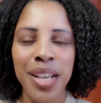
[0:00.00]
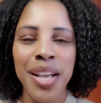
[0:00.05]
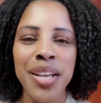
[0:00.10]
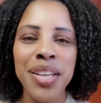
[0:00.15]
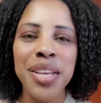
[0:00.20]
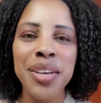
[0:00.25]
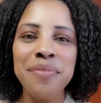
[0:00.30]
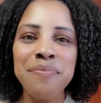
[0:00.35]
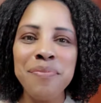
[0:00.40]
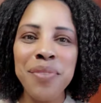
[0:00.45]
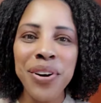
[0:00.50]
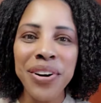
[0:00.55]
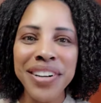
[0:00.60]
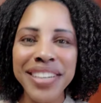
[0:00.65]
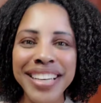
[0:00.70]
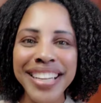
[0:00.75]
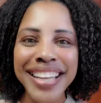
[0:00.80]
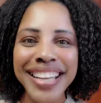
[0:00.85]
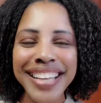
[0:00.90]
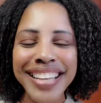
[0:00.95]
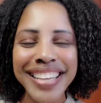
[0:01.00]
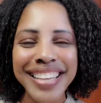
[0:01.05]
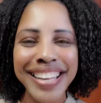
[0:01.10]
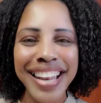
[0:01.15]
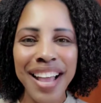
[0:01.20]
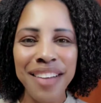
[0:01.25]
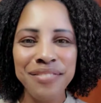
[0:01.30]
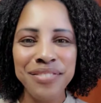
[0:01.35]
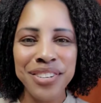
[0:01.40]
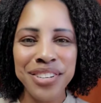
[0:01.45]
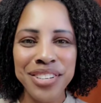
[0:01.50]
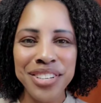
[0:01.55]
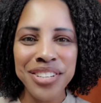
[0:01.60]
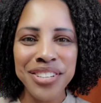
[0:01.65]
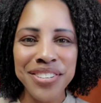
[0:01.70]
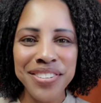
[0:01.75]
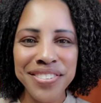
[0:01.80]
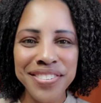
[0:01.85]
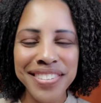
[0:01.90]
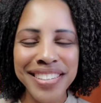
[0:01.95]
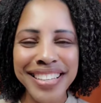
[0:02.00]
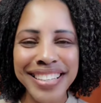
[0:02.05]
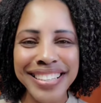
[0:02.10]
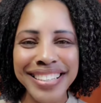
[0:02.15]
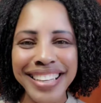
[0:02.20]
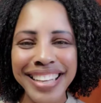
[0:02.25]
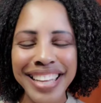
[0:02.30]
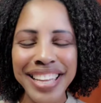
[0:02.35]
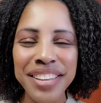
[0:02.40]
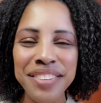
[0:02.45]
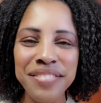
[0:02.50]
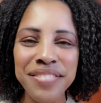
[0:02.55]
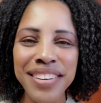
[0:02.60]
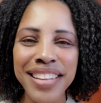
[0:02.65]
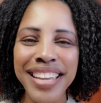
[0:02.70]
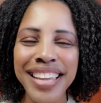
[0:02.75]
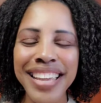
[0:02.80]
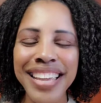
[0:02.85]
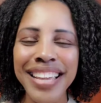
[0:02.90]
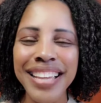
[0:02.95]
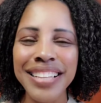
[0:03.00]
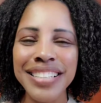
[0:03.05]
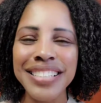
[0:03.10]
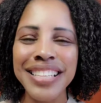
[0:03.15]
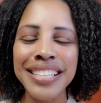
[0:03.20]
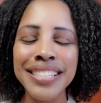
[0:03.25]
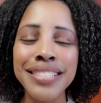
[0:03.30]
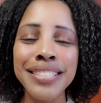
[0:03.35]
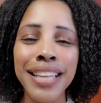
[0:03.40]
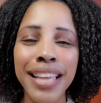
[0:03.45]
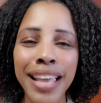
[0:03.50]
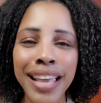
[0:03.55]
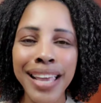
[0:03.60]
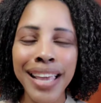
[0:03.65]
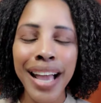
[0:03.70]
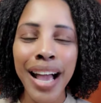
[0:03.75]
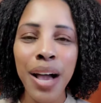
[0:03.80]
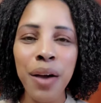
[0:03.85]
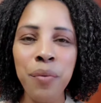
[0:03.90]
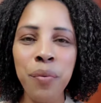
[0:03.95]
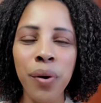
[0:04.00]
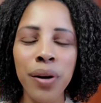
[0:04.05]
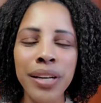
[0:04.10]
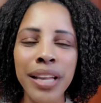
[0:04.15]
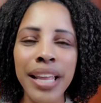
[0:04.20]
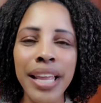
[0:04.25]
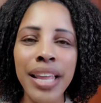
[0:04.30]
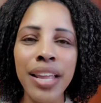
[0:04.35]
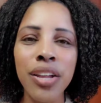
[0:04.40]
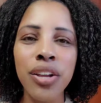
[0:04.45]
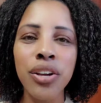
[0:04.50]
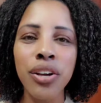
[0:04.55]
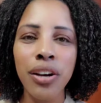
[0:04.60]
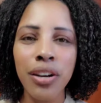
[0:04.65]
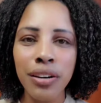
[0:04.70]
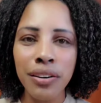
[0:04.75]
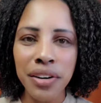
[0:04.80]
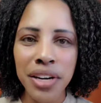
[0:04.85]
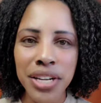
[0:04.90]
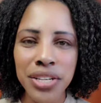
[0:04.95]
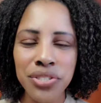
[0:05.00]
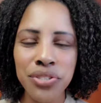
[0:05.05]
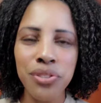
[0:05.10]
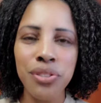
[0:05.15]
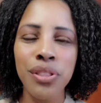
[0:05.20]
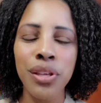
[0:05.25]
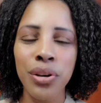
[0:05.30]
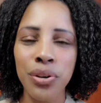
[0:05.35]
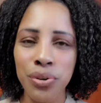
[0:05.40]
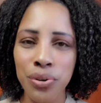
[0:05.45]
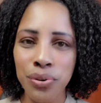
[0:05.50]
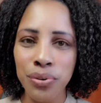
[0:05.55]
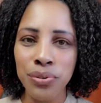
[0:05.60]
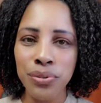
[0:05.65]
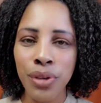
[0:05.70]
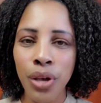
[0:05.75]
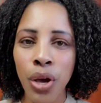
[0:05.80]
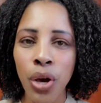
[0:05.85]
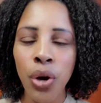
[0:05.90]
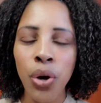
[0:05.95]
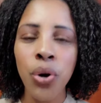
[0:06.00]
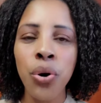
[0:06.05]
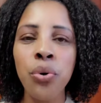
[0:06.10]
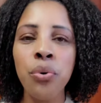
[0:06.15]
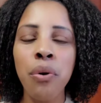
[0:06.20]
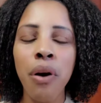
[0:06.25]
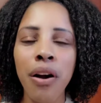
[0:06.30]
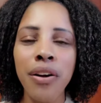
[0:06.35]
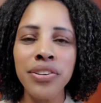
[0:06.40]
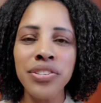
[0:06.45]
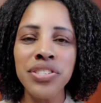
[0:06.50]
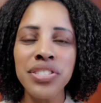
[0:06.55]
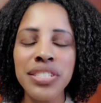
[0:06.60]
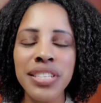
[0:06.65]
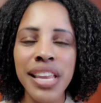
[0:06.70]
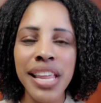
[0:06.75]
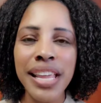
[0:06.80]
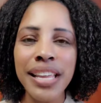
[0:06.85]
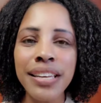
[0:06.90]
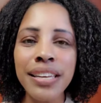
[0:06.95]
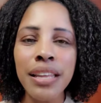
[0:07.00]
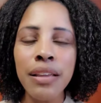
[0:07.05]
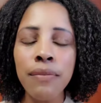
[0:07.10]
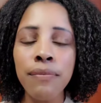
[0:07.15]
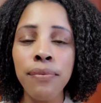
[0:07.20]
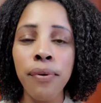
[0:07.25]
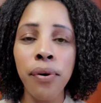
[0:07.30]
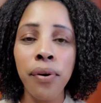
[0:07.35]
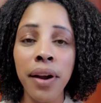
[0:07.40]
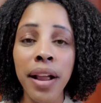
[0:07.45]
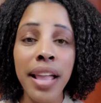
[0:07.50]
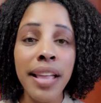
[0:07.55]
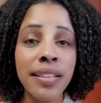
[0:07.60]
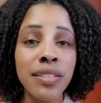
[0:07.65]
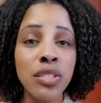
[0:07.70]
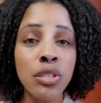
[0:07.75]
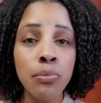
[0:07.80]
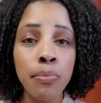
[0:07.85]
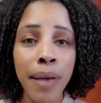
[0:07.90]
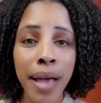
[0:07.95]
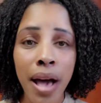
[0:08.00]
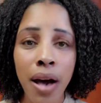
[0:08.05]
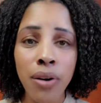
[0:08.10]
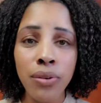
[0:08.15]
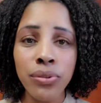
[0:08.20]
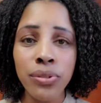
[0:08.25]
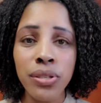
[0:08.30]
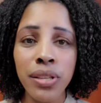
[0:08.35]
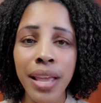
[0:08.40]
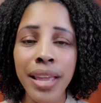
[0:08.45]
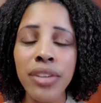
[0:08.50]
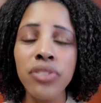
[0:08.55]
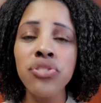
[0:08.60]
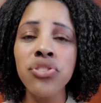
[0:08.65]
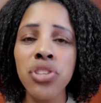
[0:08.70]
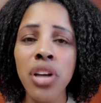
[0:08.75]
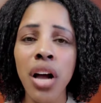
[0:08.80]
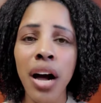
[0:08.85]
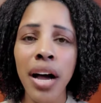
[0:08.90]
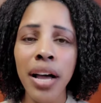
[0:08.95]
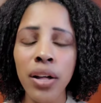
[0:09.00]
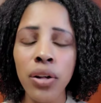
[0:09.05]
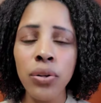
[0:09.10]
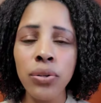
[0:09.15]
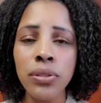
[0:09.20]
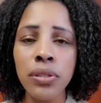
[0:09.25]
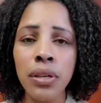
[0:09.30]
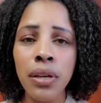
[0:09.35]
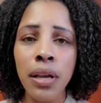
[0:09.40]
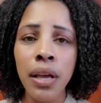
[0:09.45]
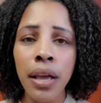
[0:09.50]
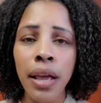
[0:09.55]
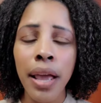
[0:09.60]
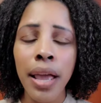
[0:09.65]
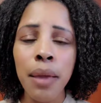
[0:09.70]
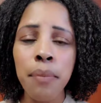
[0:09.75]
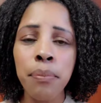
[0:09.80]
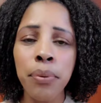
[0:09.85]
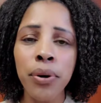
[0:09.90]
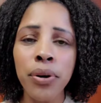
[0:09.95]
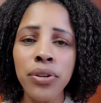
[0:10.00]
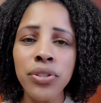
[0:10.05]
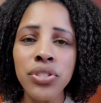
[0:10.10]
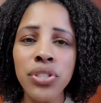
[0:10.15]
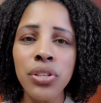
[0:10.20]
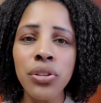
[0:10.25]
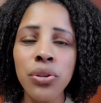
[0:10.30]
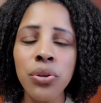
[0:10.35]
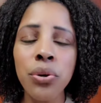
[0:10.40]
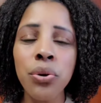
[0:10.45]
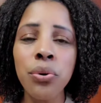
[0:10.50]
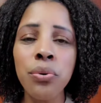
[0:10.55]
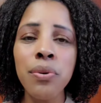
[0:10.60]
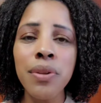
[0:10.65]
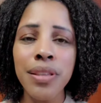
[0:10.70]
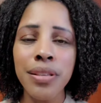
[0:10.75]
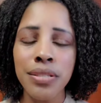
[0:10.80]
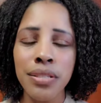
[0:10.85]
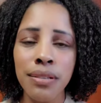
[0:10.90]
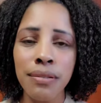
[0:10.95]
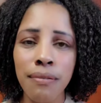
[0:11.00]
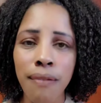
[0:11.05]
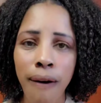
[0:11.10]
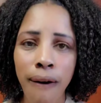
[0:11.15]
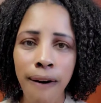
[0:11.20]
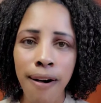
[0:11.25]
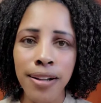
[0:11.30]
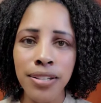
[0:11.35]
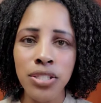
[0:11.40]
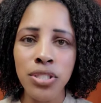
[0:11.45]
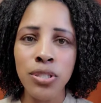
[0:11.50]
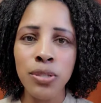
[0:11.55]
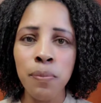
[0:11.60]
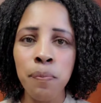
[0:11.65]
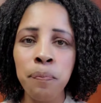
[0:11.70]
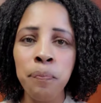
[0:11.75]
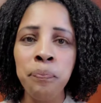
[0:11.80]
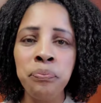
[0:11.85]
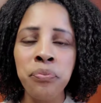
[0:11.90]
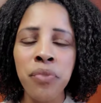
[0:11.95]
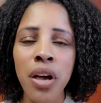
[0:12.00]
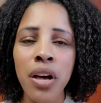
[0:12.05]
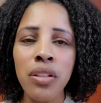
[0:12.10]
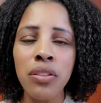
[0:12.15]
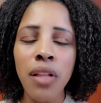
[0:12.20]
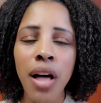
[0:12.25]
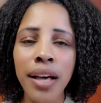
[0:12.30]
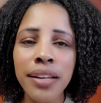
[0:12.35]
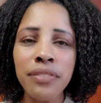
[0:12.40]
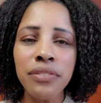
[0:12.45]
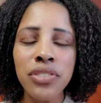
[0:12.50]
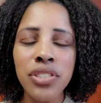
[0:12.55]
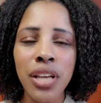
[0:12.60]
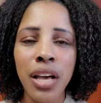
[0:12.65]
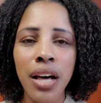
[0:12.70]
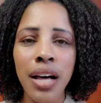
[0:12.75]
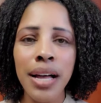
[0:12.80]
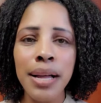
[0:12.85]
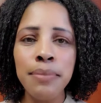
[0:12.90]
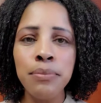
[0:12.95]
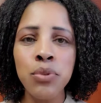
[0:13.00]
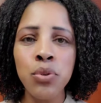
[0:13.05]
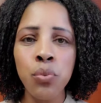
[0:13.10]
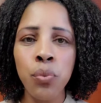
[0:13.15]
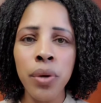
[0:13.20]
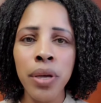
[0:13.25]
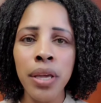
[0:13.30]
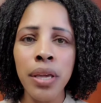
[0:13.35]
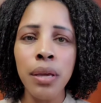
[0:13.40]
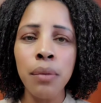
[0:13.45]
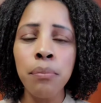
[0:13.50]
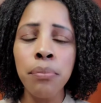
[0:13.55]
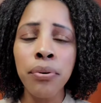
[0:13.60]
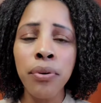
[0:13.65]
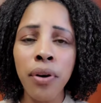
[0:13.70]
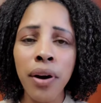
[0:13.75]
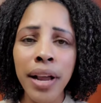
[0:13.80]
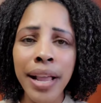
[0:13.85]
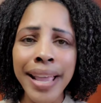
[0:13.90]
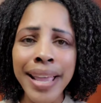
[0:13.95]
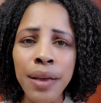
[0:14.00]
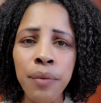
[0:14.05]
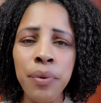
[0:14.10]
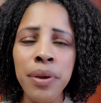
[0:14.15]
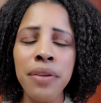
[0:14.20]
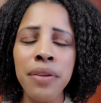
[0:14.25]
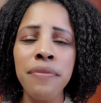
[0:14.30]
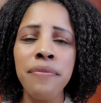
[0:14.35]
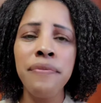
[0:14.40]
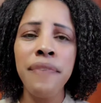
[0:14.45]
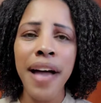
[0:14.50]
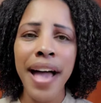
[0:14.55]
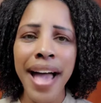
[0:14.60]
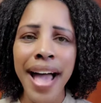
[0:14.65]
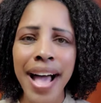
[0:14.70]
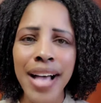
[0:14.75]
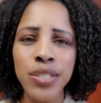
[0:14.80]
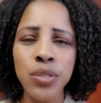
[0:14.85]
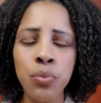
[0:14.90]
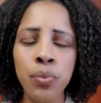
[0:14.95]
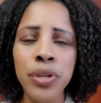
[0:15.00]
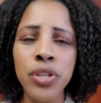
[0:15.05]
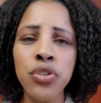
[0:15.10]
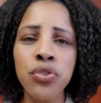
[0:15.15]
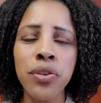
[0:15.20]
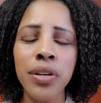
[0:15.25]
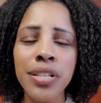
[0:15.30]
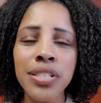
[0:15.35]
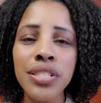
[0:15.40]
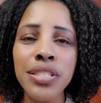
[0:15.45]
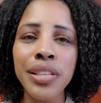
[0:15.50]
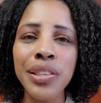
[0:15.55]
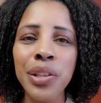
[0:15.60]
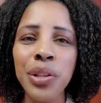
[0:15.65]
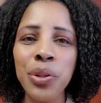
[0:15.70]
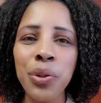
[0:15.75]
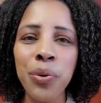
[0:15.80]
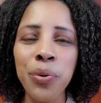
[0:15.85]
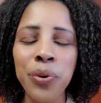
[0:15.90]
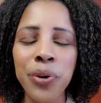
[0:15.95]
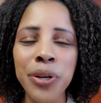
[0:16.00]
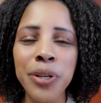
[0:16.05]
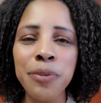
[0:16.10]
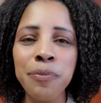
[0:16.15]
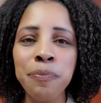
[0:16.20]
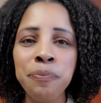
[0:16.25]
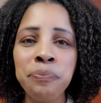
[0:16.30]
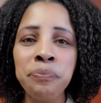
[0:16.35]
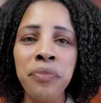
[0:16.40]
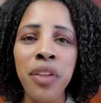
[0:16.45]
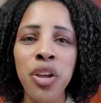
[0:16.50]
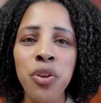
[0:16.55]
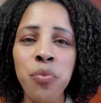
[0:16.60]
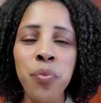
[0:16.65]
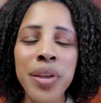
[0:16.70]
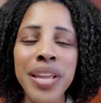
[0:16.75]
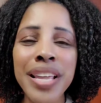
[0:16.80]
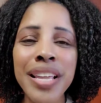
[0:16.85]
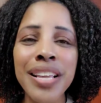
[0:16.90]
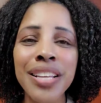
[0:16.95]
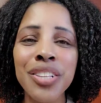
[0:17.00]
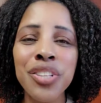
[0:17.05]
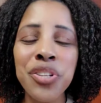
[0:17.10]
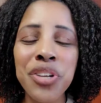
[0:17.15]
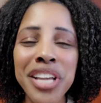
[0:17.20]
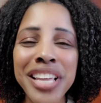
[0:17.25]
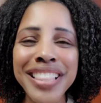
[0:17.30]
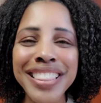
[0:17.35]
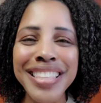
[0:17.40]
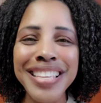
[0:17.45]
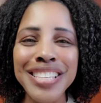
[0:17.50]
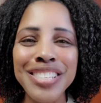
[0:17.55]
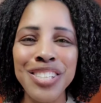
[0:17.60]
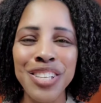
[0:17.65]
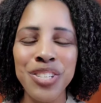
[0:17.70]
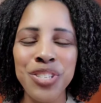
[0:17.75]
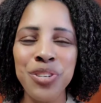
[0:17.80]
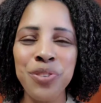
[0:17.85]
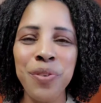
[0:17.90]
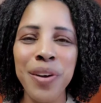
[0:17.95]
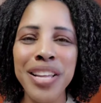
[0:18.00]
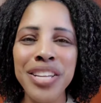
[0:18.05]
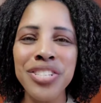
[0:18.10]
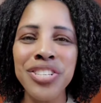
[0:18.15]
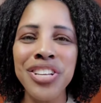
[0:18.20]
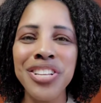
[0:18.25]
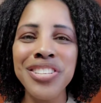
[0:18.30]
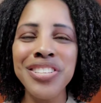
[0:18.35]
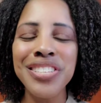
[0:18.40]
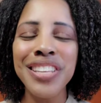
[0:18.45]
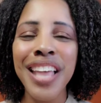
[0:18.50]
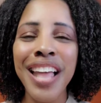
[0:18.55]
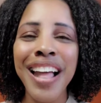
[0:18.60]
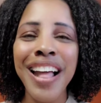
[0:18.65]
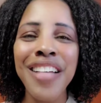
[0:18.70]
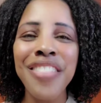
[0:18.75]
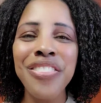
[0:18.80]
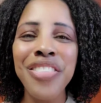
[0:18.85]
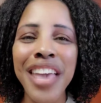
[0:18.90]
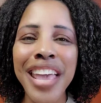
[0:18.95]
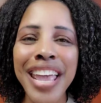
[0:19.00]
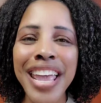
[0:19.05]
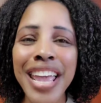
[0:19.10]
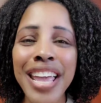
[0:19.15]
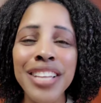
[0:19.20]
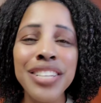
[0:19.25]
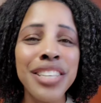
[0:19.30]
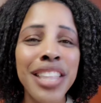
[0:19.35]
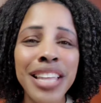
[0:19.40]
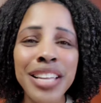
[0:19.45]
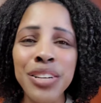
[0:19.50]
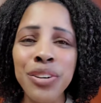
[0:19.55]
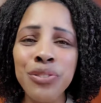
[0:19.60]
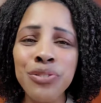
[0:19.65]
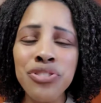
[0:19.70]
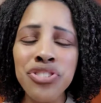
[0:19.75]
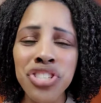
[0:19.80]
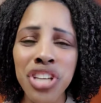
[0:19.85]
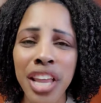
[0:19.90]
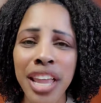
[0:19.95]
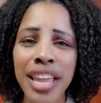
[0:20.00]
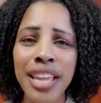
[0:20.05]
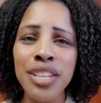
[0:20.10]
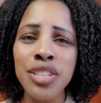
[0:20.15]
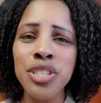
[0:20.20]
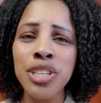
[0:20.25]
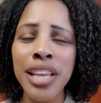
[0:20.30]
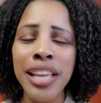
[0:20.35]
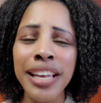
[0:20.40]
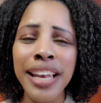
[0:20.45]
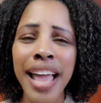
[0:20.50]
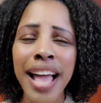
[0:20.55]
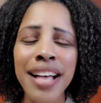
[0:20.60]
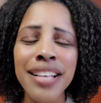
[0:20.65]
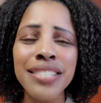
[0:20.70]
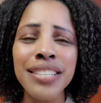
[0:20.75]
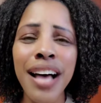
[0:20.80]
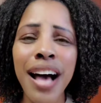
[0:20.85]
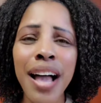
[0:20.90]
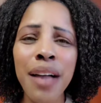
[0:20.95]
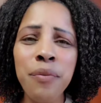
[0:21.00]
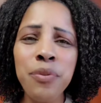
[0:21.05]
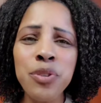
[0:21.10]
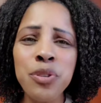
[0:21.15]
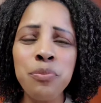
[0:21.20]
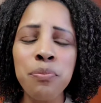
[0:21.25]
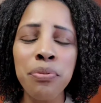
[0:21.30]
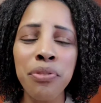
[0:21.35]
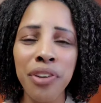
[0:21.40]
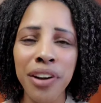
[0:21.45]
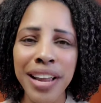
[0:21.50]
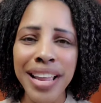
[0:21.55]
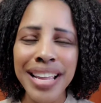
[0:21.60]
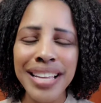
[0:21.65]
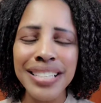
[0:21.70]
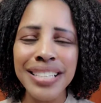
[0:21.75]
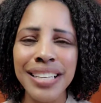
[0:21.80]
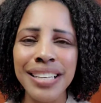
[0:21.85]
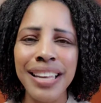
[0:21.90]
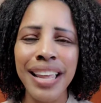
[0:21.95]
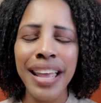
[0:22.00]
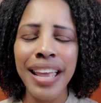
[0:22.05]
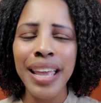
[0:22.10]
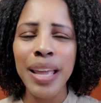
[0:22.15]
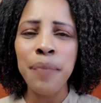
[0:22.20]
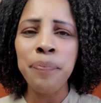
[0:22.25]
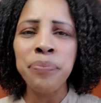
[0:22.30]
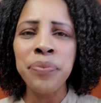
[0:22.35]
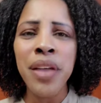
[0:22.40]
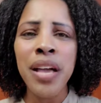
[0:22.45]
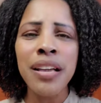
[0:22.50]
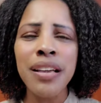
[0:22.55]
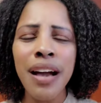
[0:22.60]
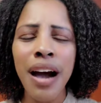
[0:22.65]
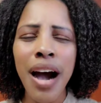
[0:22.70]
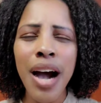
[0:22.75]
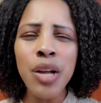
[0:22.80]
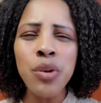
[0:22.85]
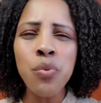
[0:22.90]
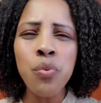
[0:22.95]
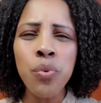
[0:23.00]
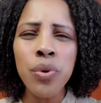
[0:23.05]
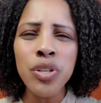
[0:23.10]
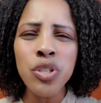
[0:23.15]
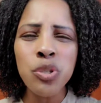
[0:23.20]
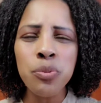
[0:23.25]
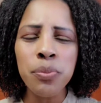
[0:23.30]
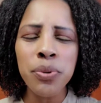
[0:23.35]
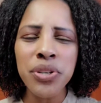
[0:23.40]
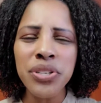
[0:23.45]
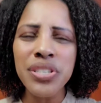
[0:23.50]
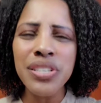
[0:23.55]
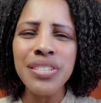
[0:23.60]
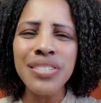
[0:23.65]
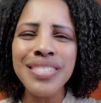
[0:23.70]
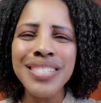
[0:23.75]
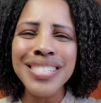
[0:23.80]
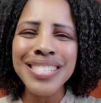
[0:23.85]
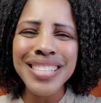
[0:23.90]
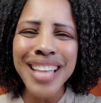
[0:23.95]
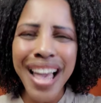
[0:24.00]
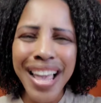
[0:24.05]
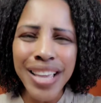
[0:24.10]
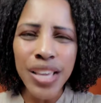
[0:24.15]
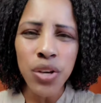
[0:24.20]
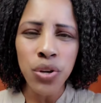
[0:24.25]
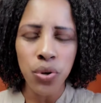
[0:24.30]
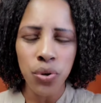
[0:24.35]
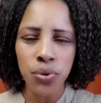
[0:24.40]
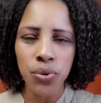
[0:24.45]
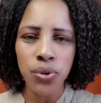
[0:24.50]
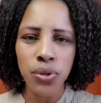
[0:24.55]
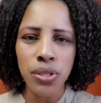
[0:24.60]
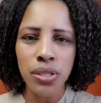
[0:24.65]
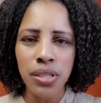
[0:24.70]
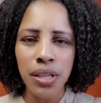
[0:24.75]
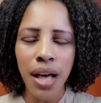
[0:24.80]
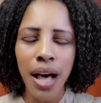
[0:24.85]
Good morning, good afternoon, good evening. Today I want to encourage those who are standing for a spouse, a child, a person who is lost a lot of times we pray, we fast, we trust in the Lord, and we look at these situations, they they don't change. And as I was praying today, God whispered cycles.